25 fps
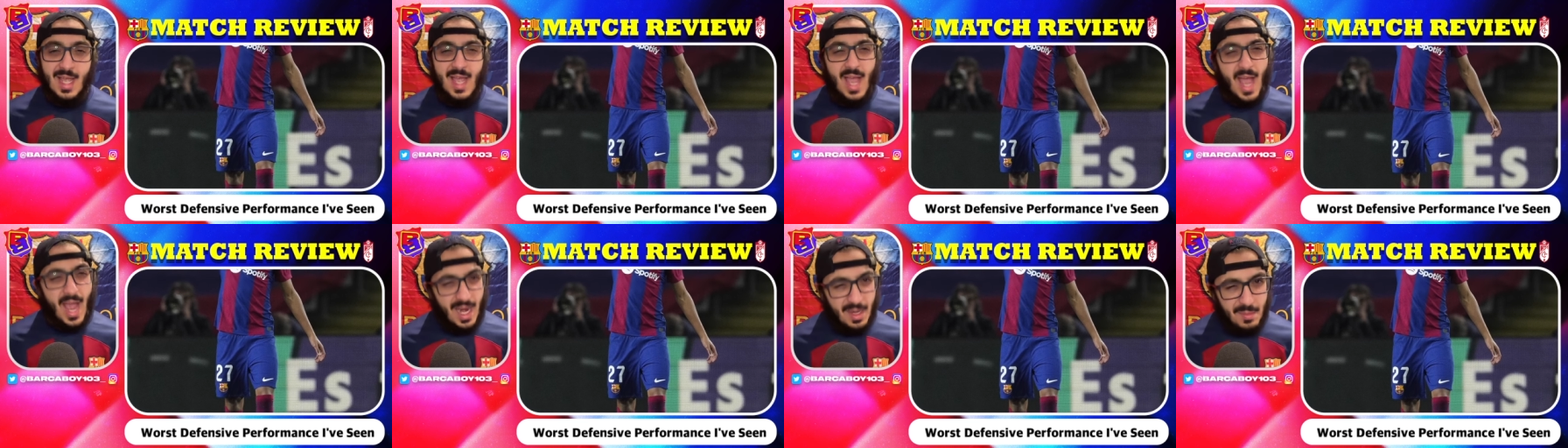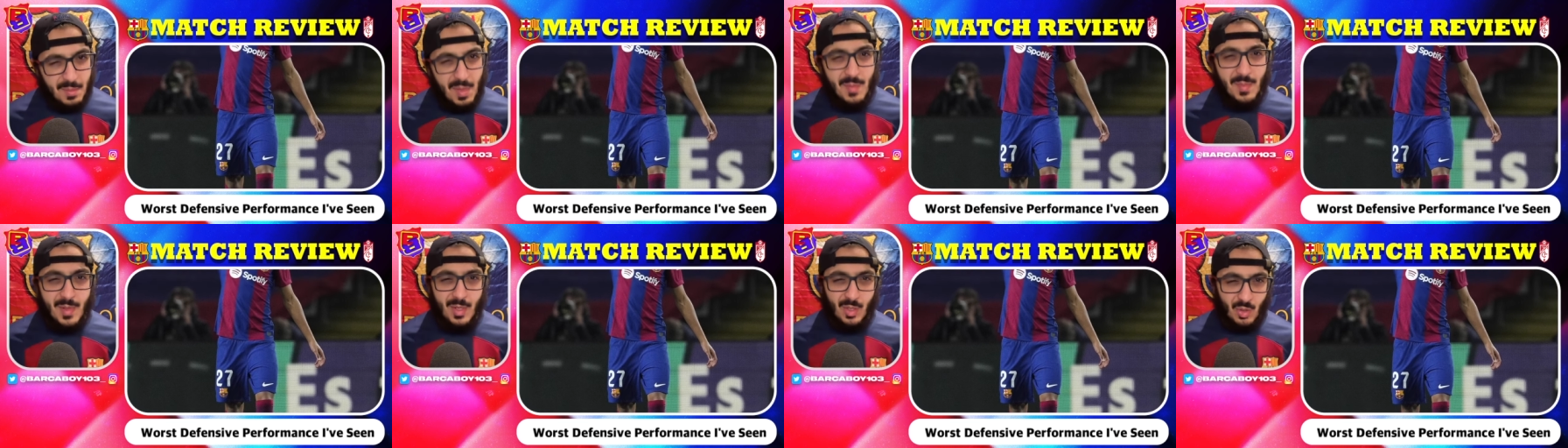
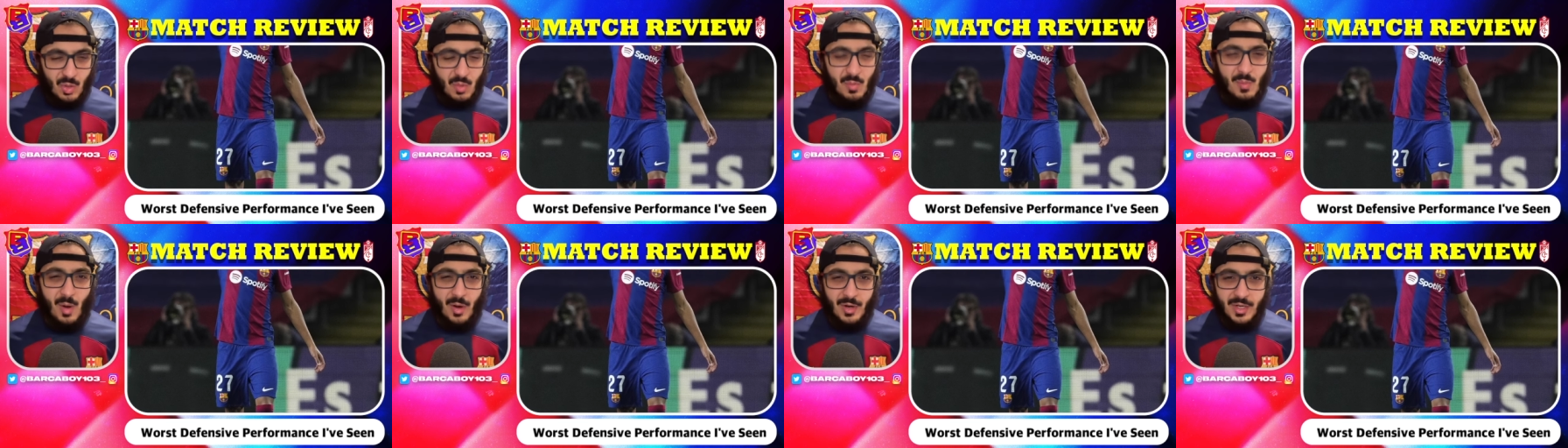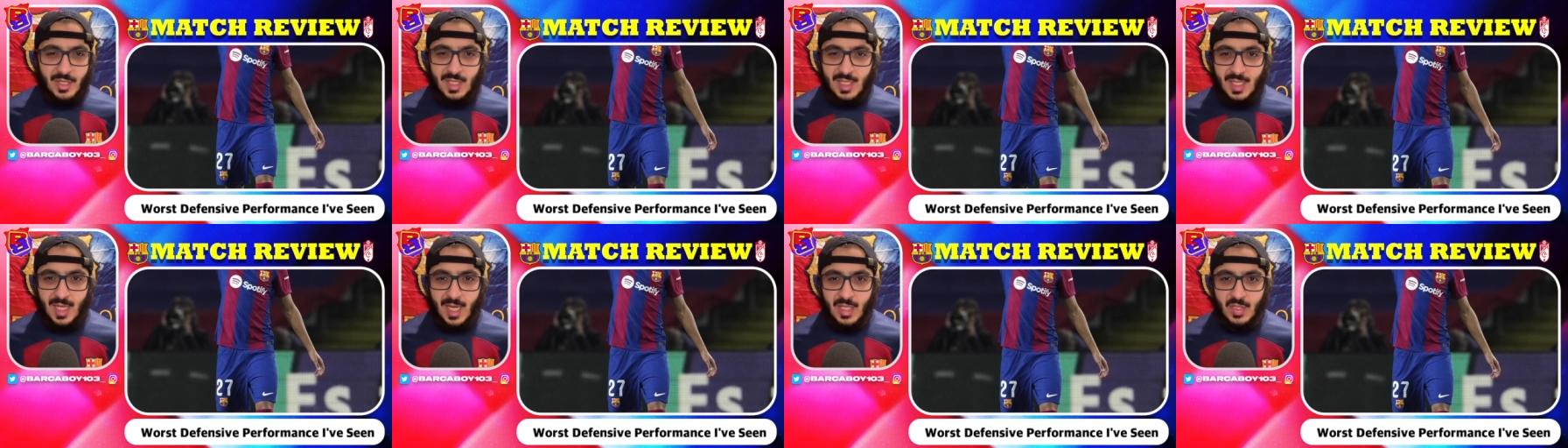and maybe
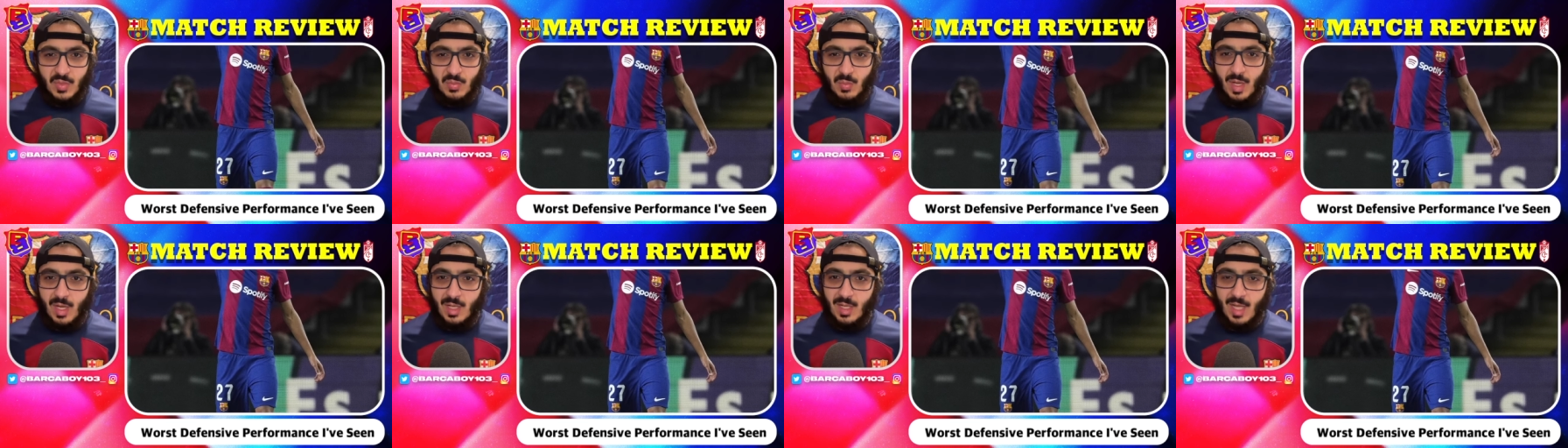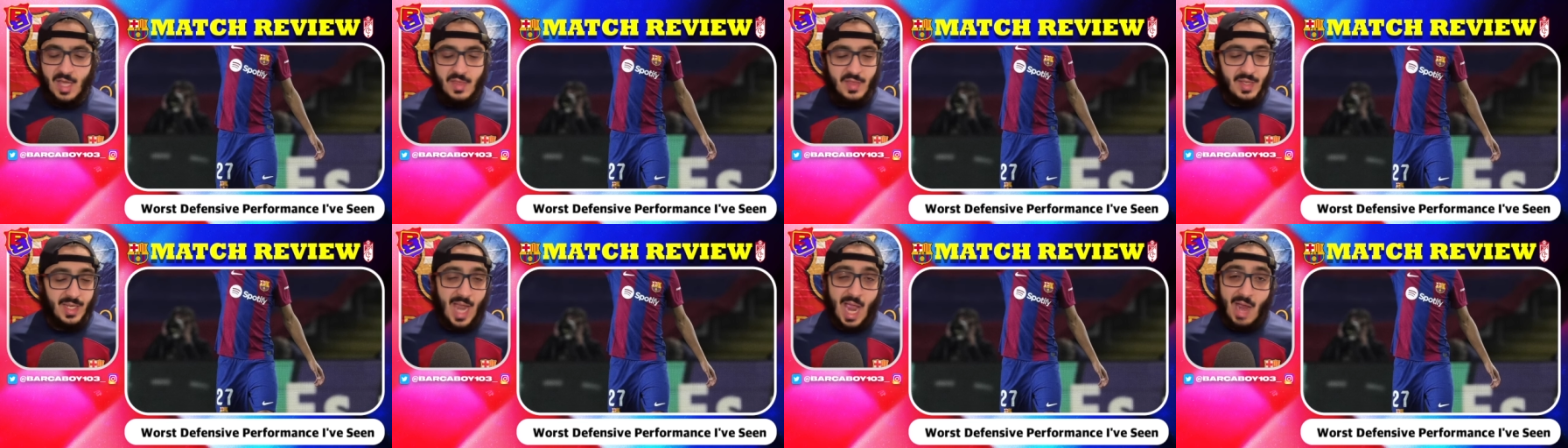Cubarsi as well.
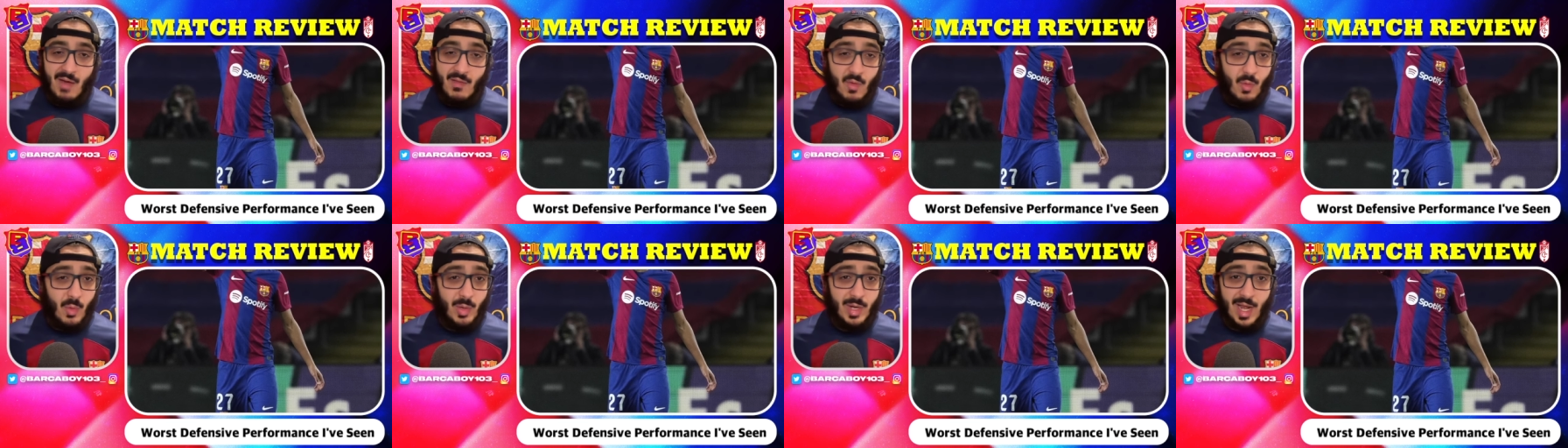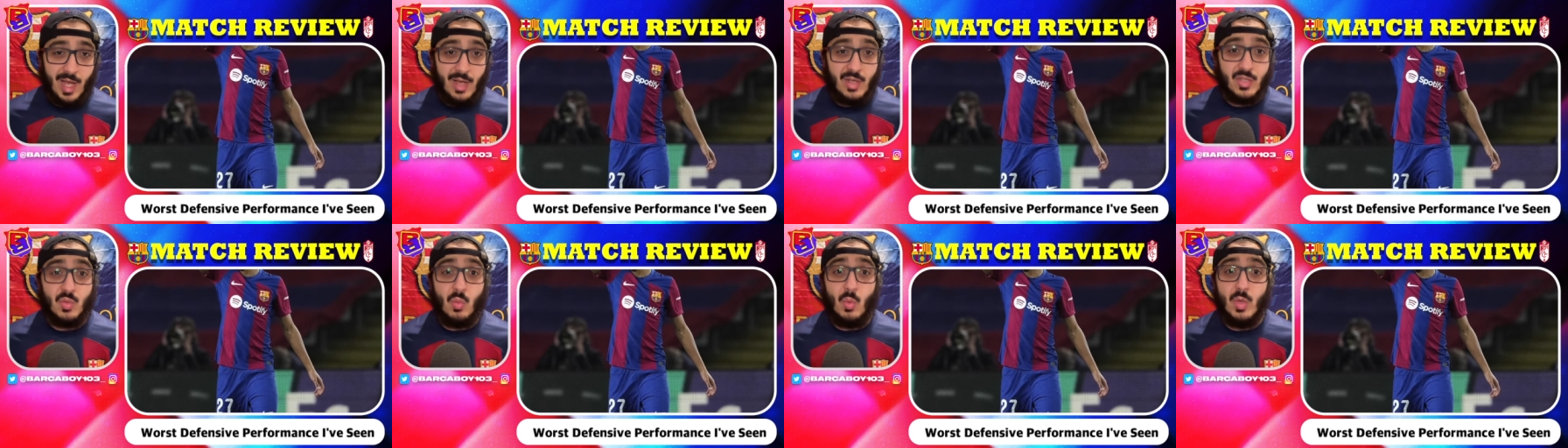I think everyone
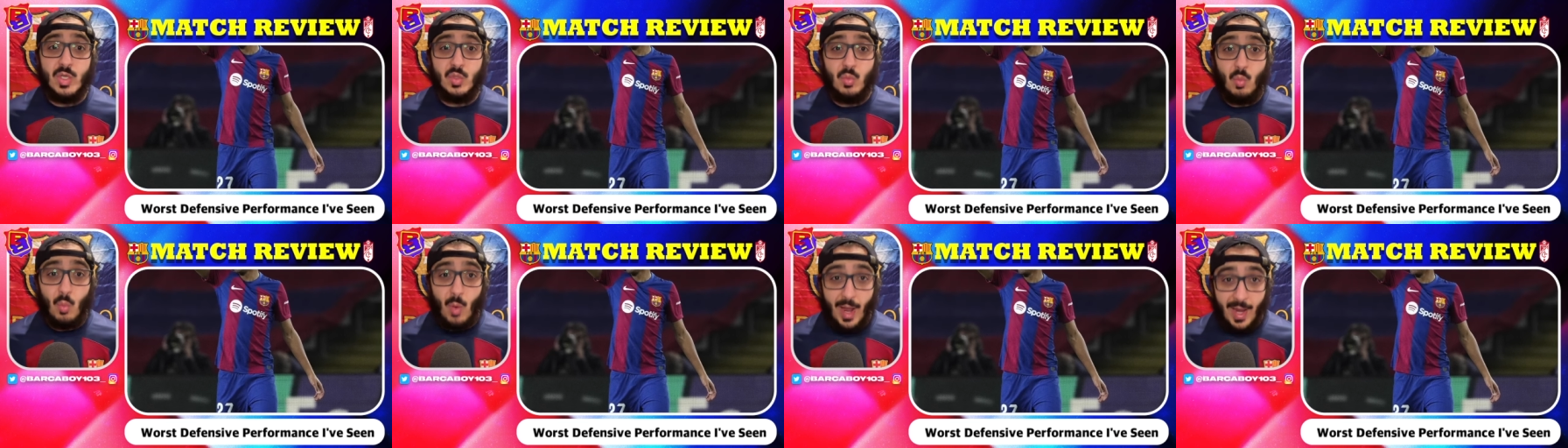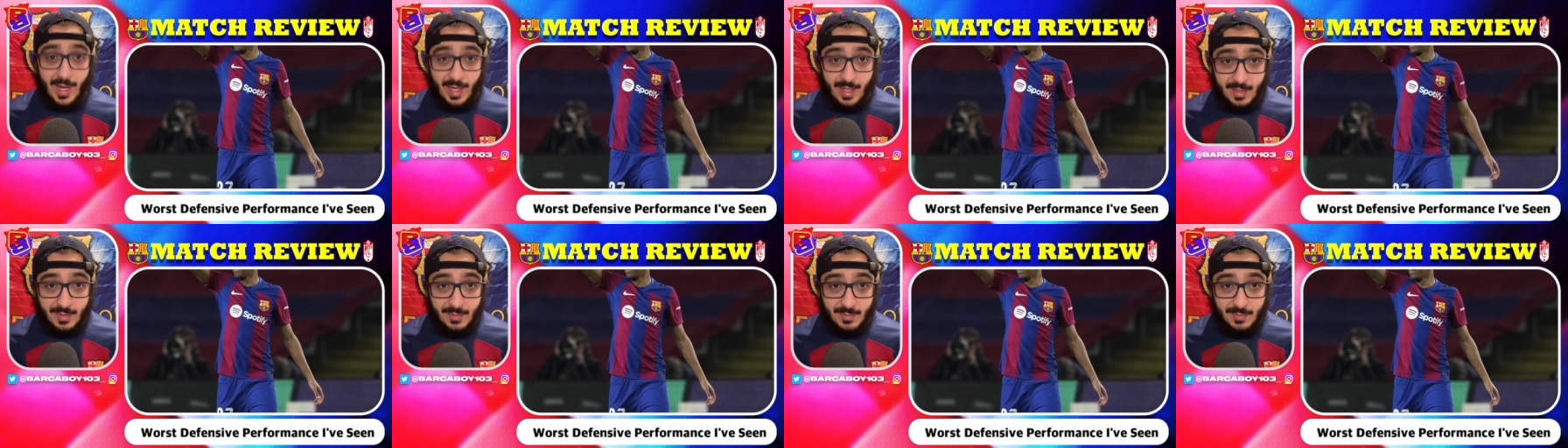else was
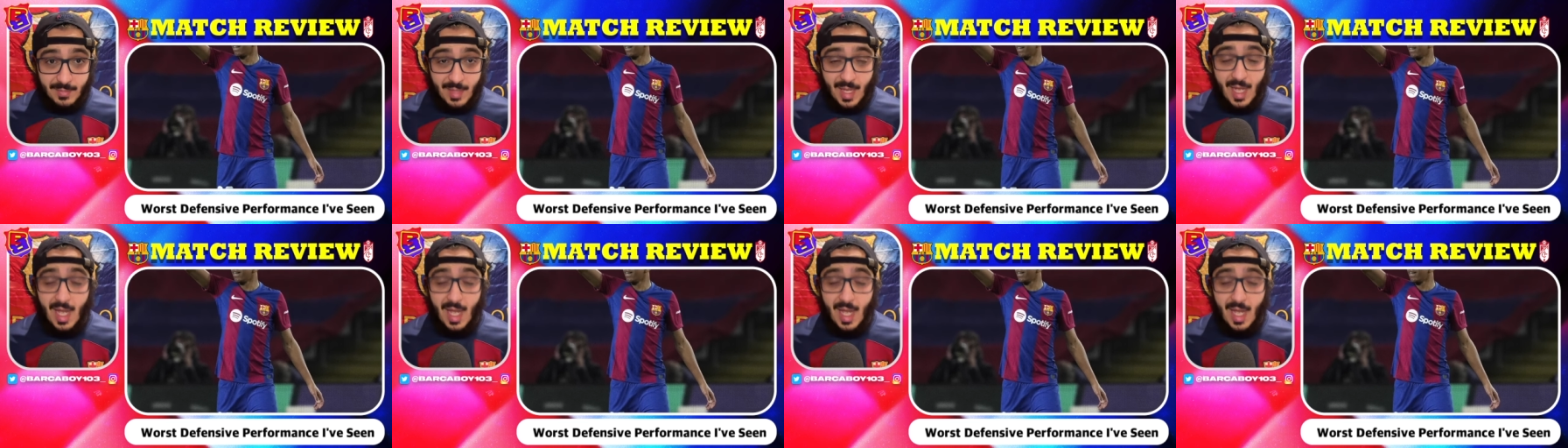wank.